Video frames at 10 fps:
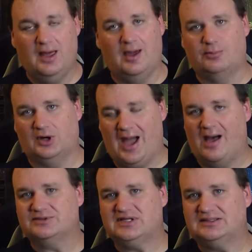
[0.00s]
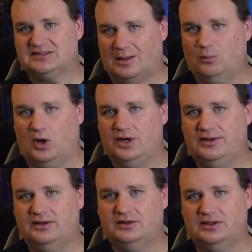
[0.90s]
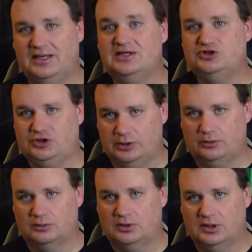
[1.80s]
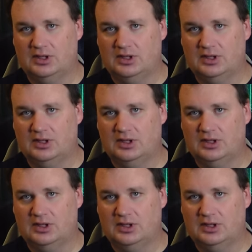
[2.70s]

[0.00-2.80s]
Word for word: and perhaps that someone is you.